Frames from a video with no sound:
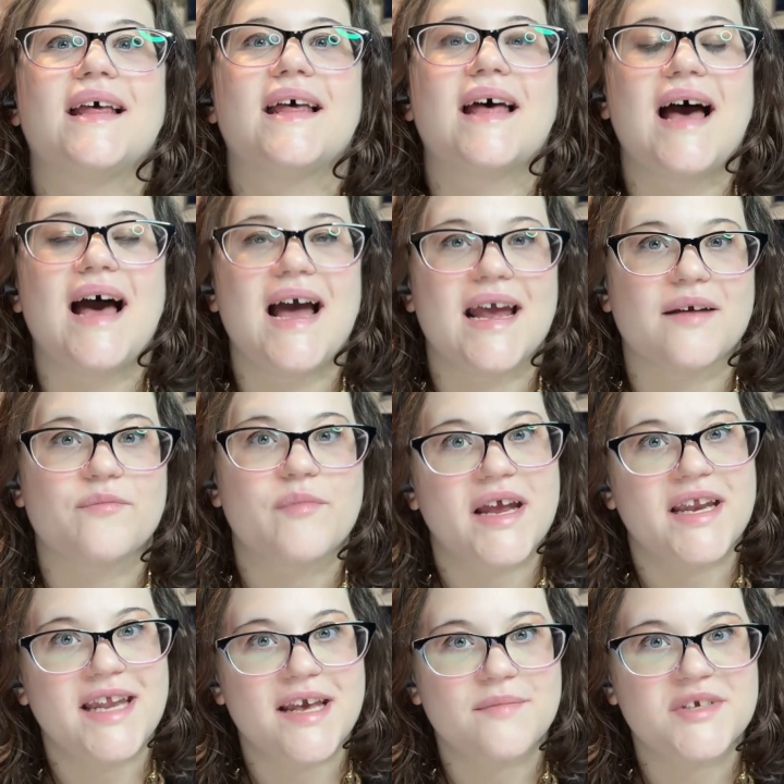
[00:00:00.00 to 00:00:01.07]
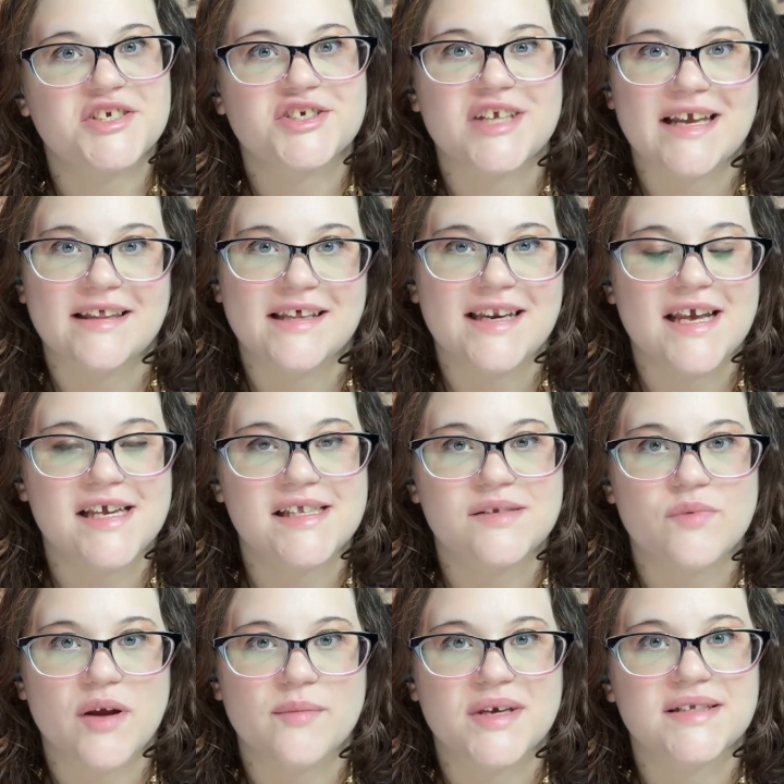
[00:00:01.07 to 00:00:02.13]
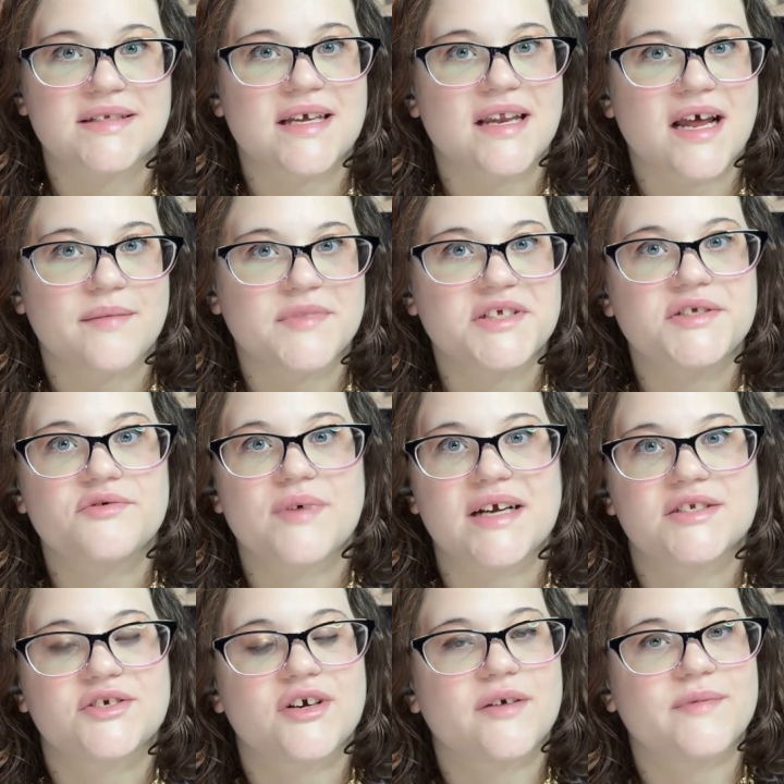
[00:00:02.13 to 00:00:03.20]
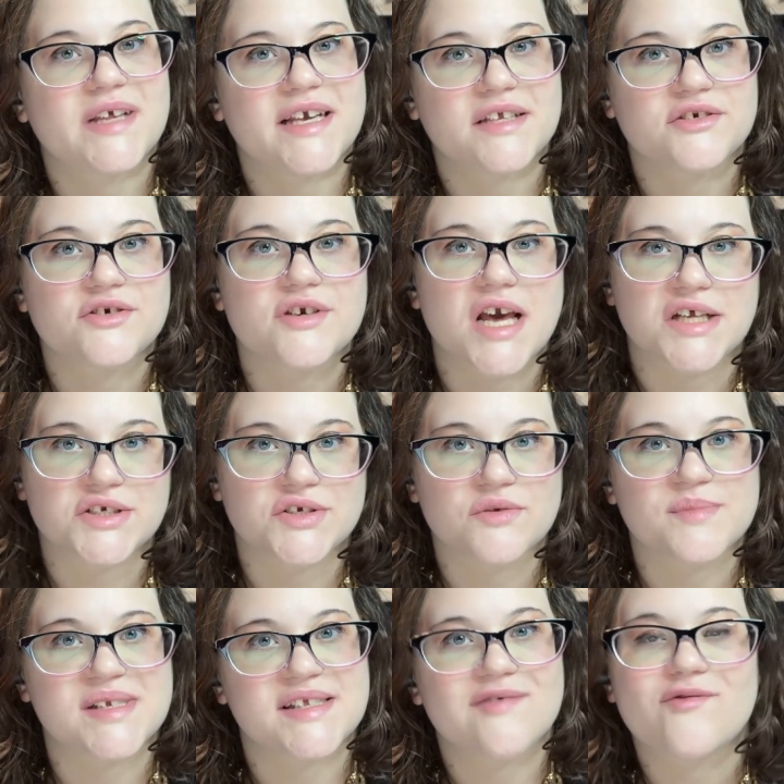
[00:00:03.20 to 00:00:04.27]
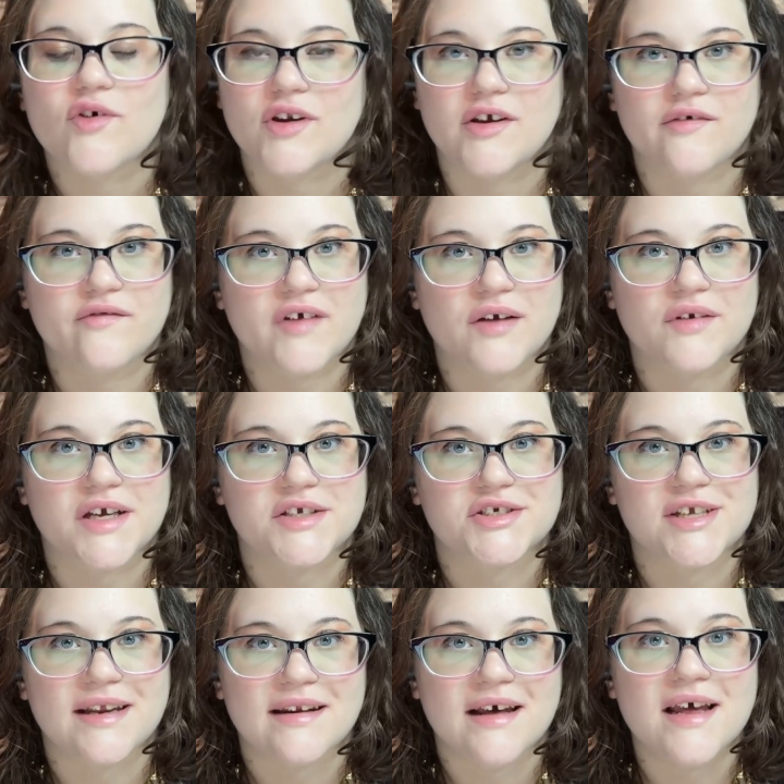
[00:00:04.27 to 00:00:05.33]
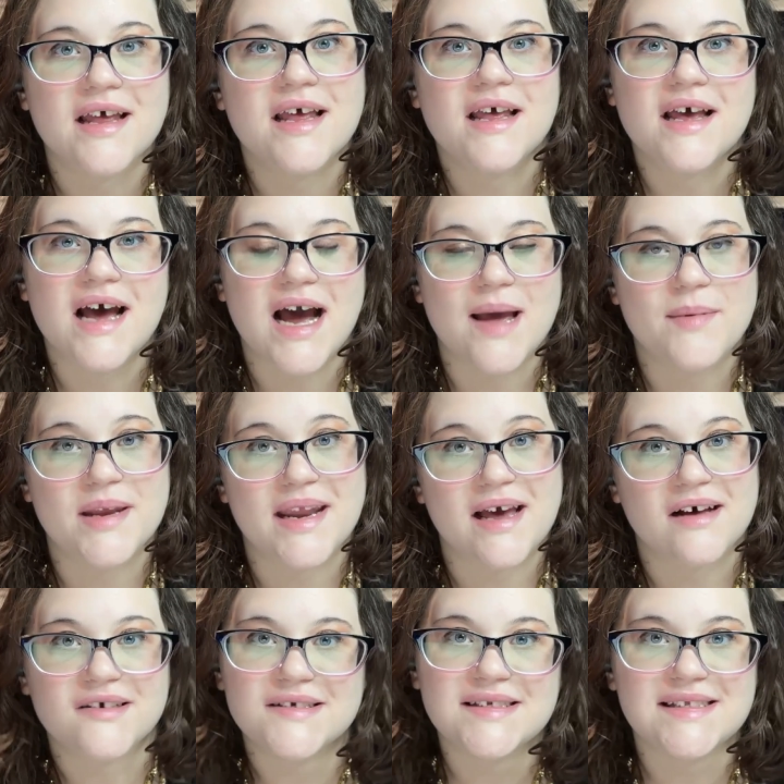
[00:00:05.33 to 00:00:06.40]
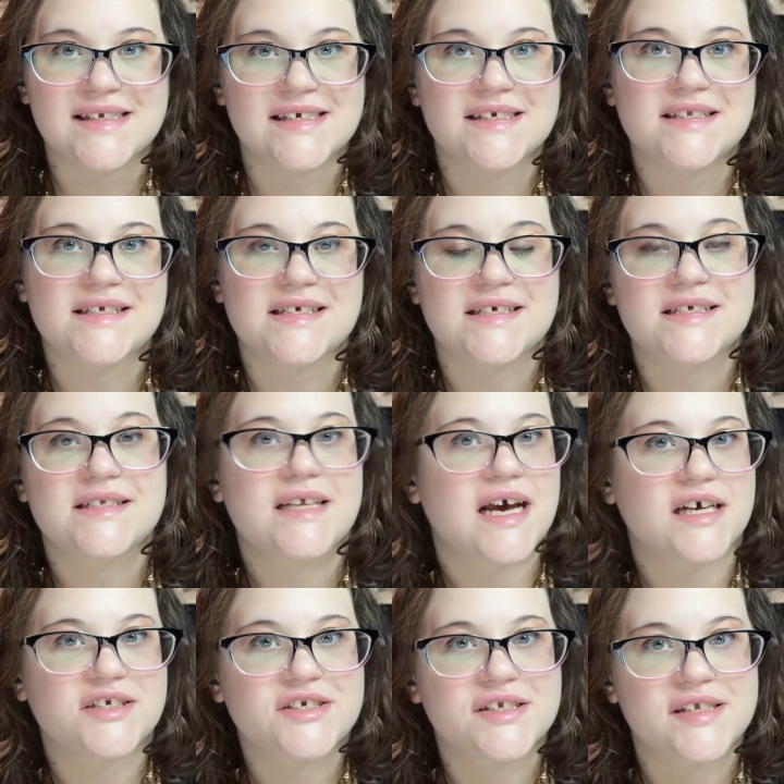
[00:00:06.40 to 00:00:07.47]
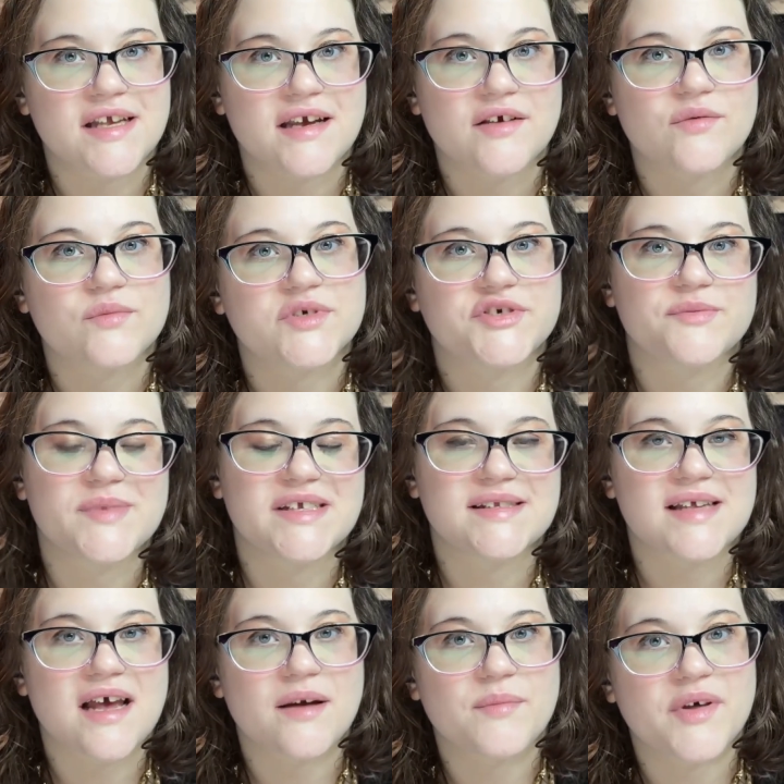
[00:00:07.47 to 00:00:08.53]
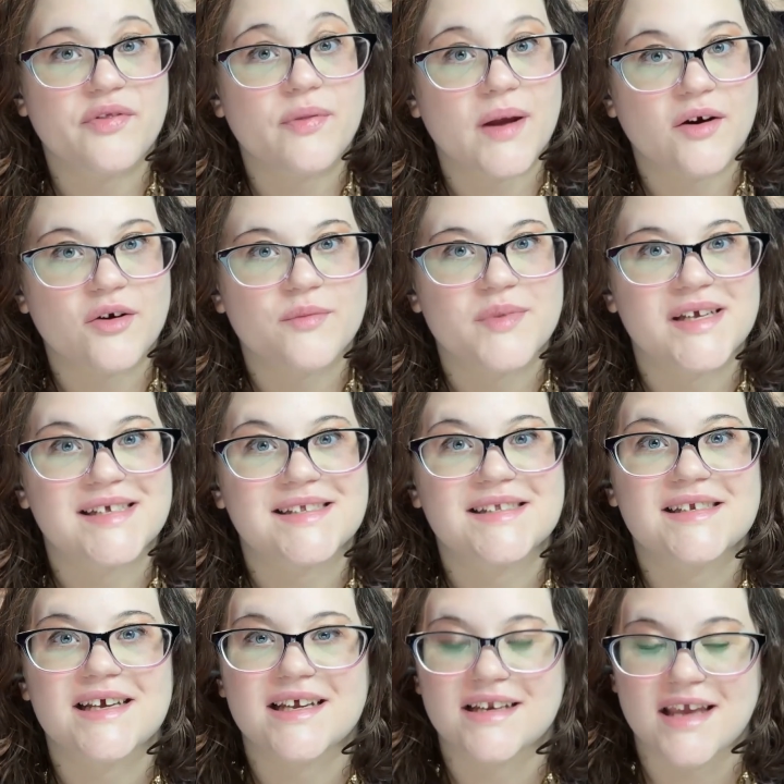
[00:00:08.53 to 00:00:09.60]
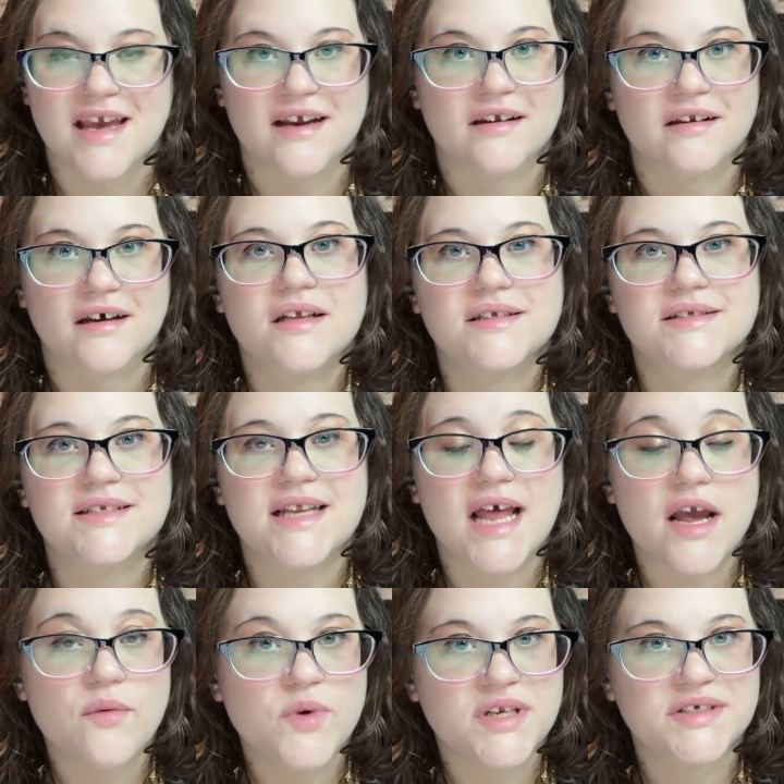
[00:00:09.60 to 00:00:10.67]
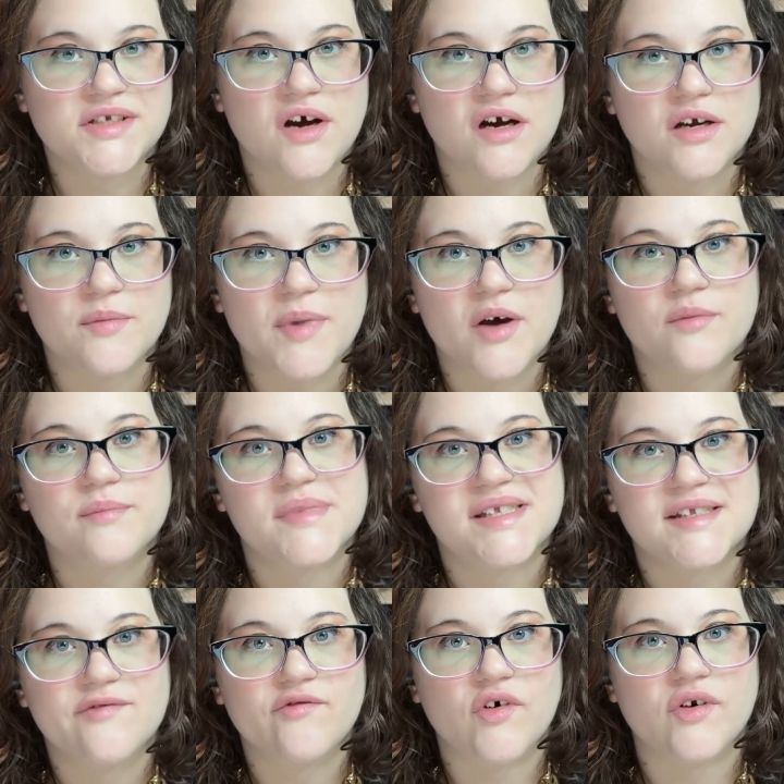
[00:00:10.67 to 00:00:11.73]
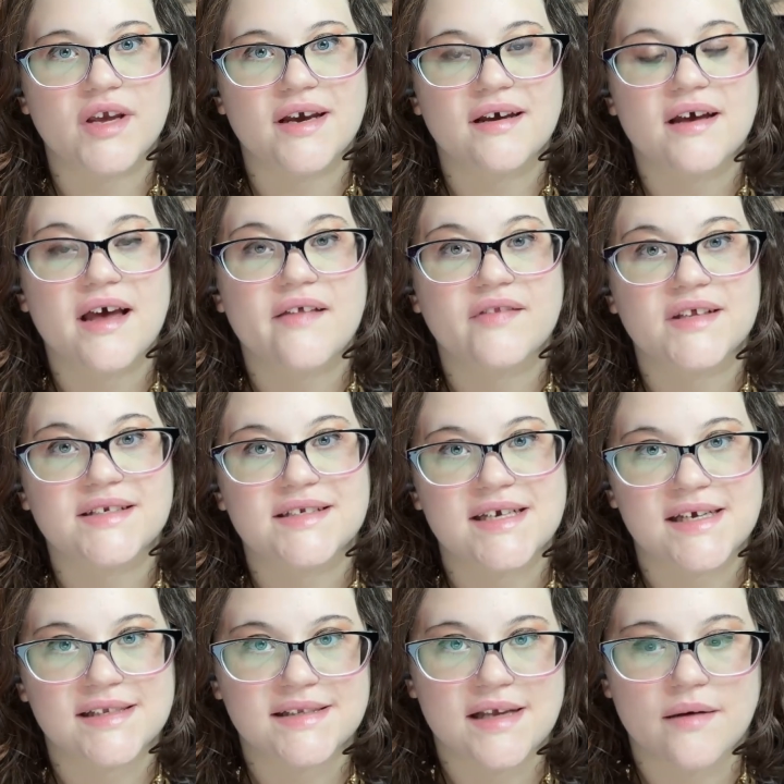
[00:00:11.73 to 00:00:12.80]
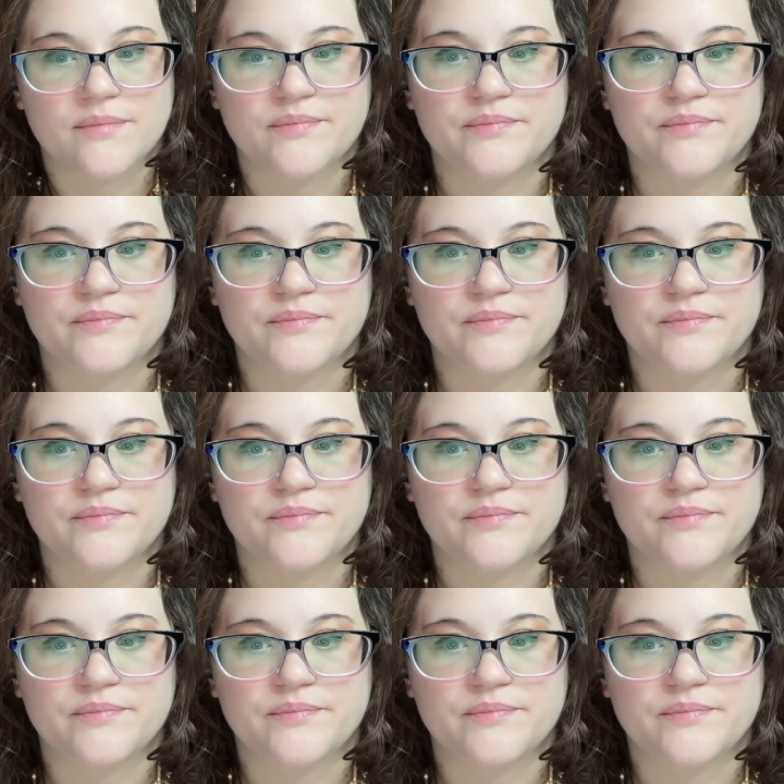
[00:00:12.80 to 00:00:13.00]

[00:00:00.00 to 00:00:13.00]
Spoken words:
Hi, my name is Shaylynn Hayes-Raymond, and I'm the director of the International Misophonia Foundation. I'm an LCT-C, which means I'm a therapist in Canada. Today I want to talk about misophonia and the DSM.